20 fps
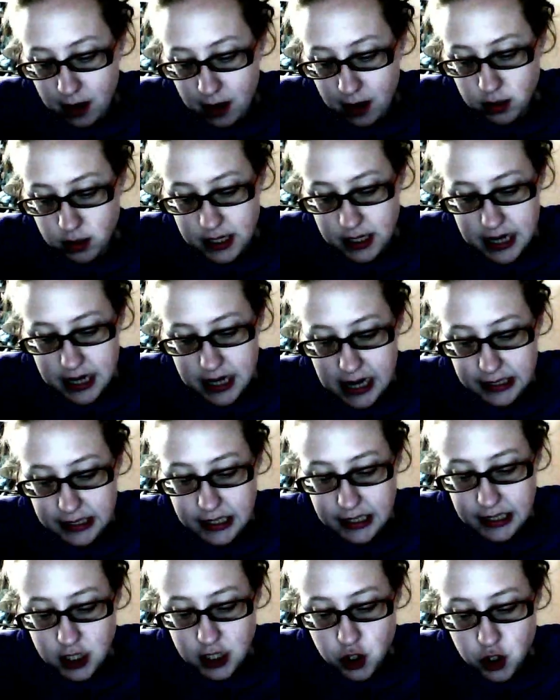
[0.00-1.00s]
an oddly
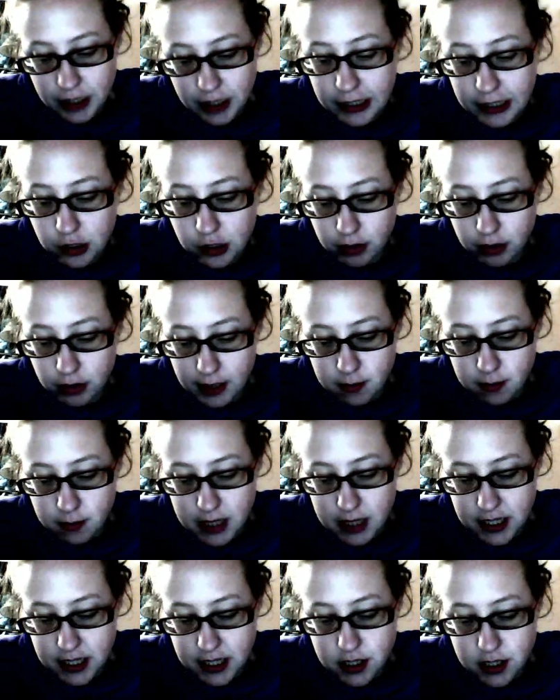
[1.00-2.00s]
intriguing girl named
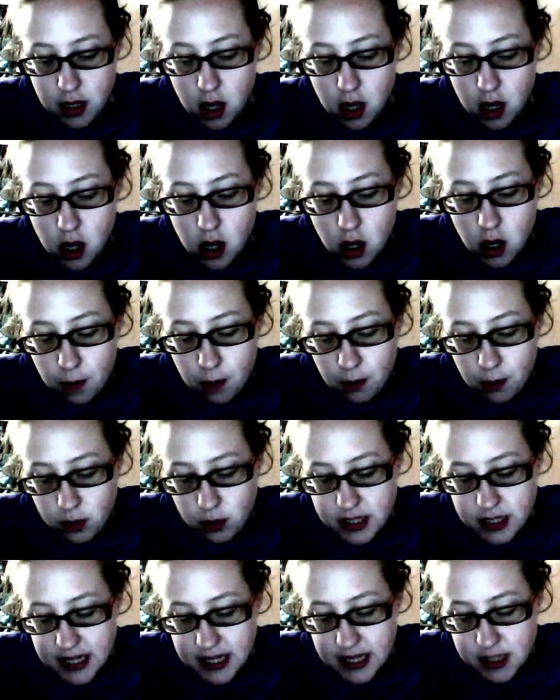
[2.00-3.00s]
Tate. But when
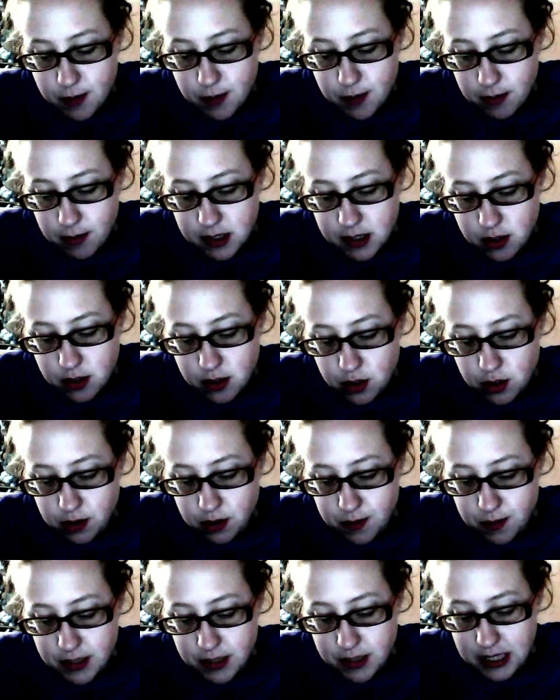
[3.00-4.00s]
Tate's baby sister goes
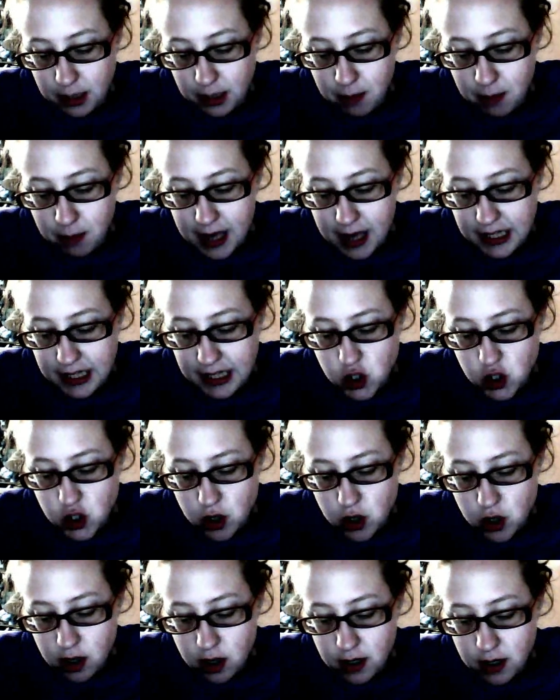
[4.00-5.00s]
missing, Mackie is drawn
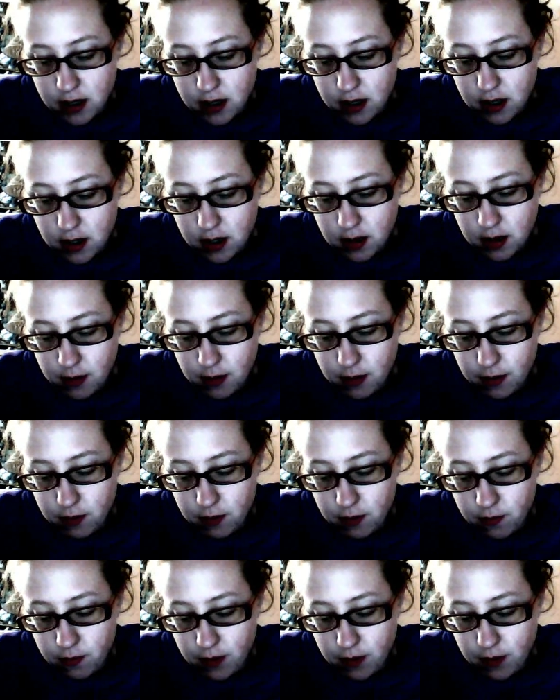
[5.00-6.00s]

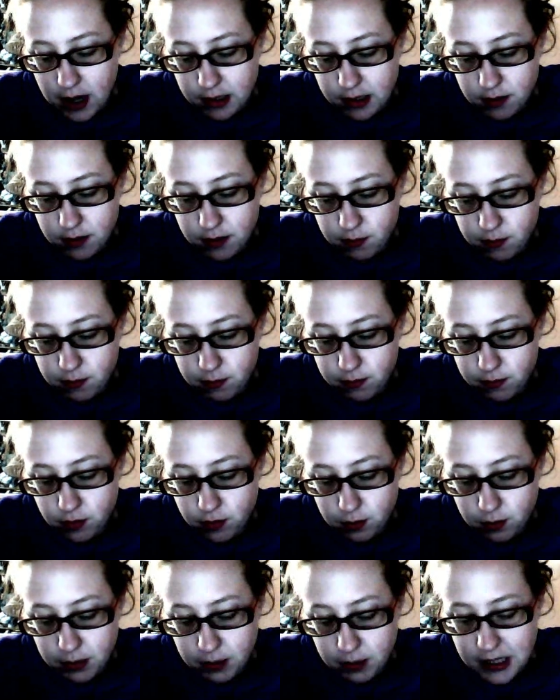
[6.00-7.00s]

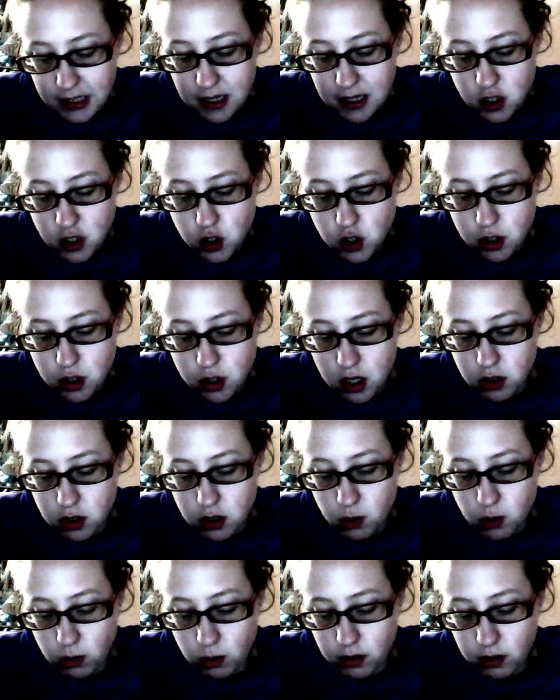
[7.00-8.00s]
irrevocably into the
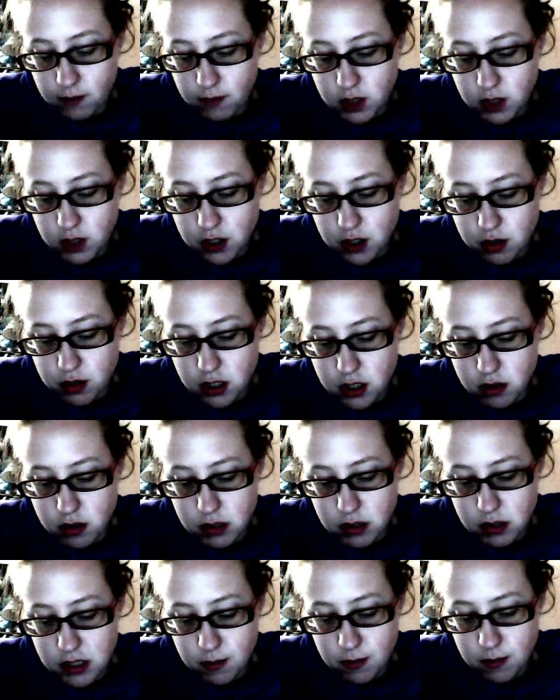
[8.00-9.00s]
underworld of gentry known
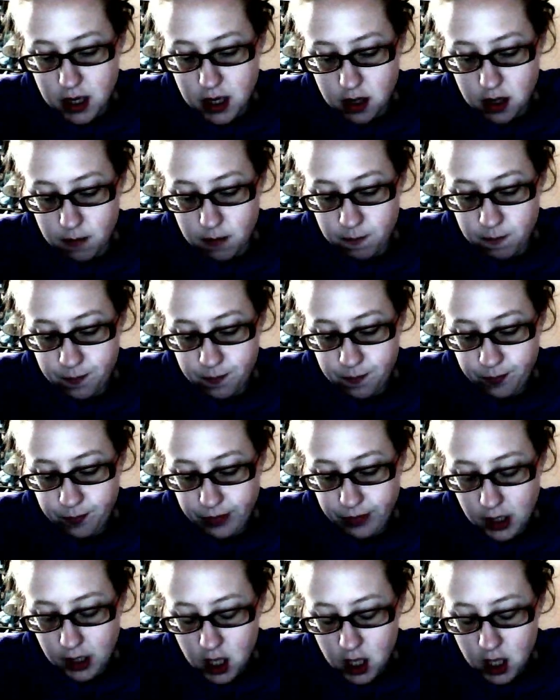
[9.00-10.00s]
as Mayhem.
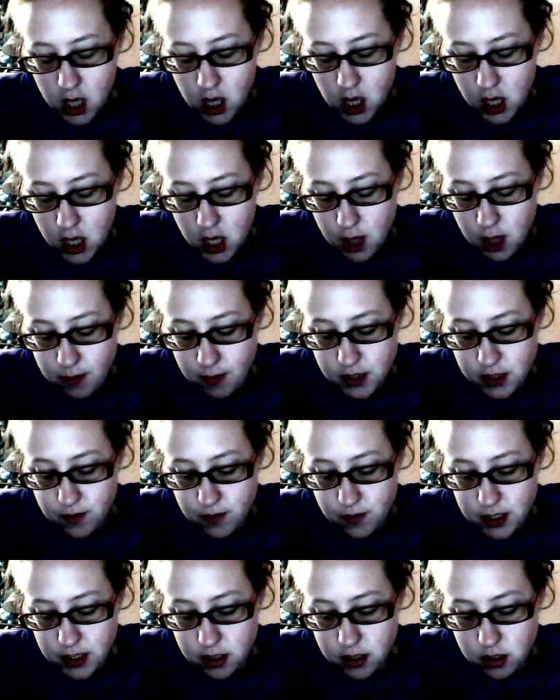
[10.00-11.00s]
He must face
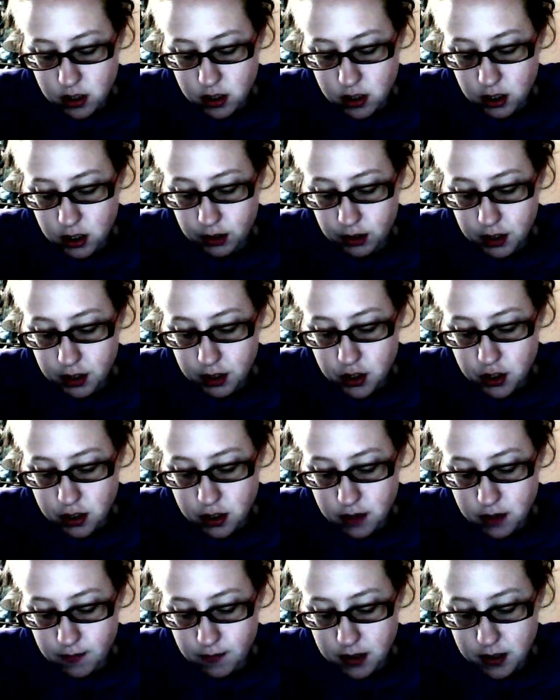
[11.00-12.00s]
the dark creatures of
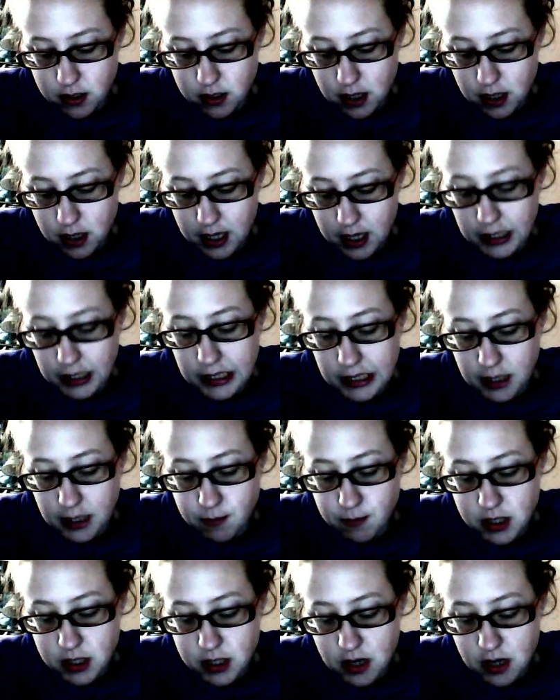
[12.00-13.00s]
the slag heaps
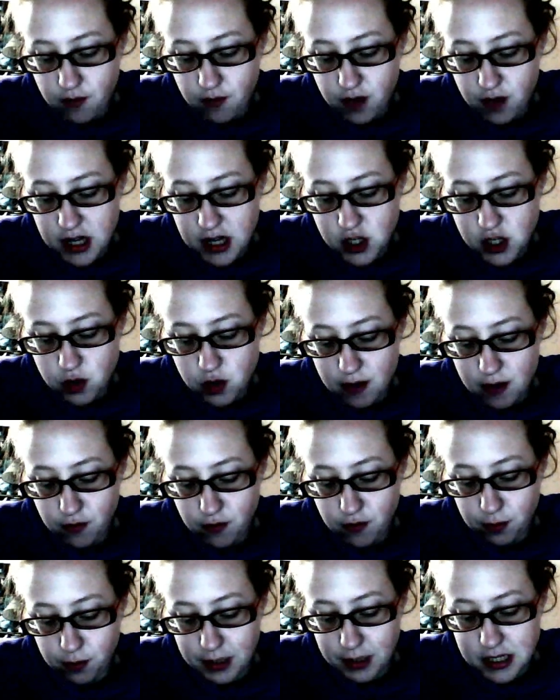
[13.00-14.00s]
and find his rightful
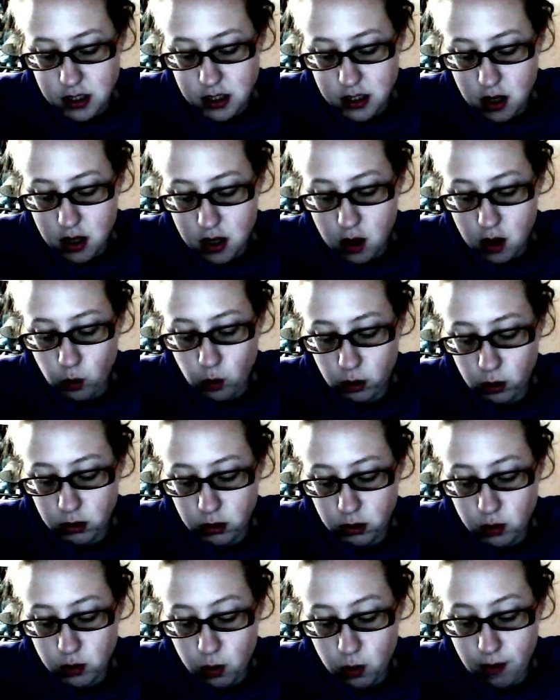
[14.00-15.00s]
place in our world
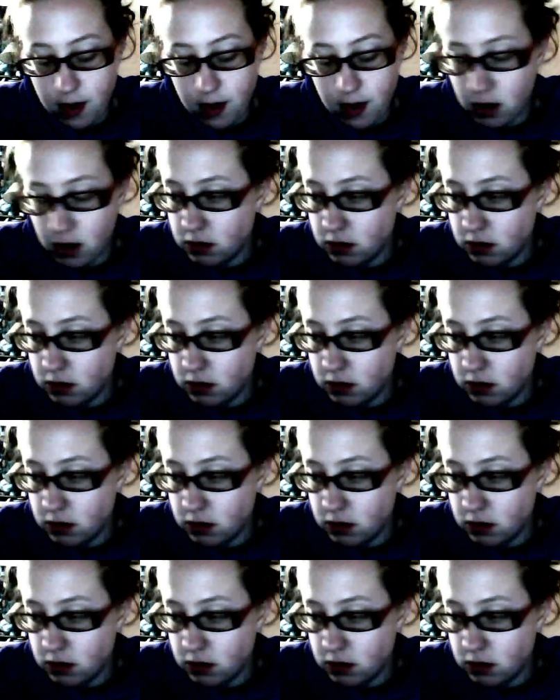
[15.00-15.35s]
or theirs.